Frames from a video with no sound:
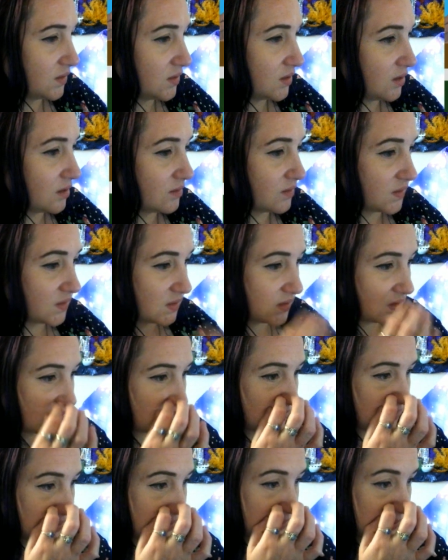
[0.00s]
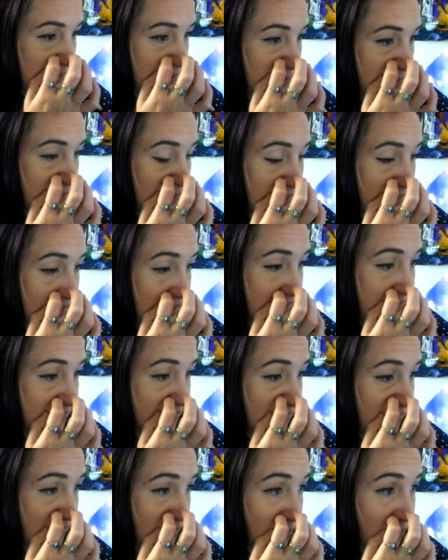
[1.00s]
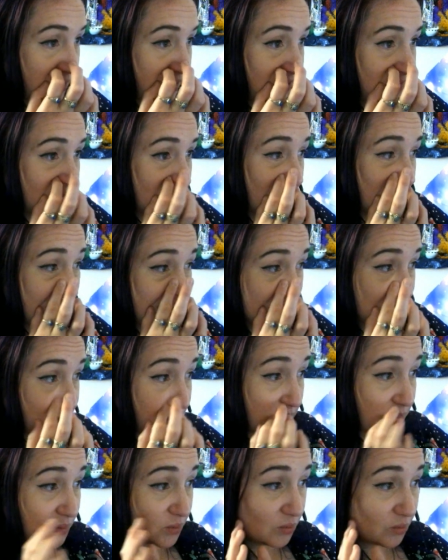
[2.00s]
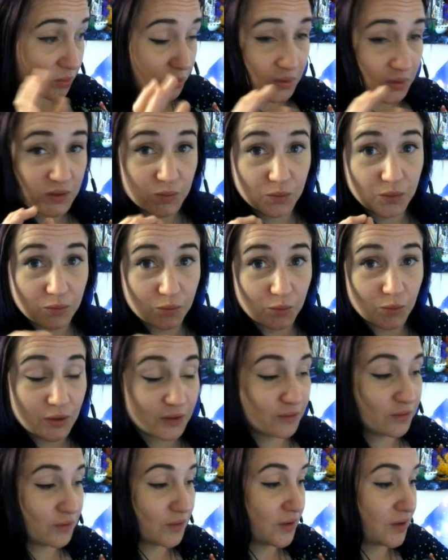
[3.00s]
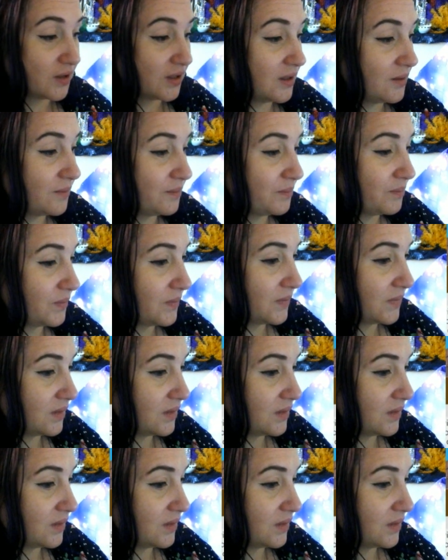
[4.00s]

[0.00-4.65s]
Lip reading: services, so activate Wi-Fi, because people always want Wi-Fi.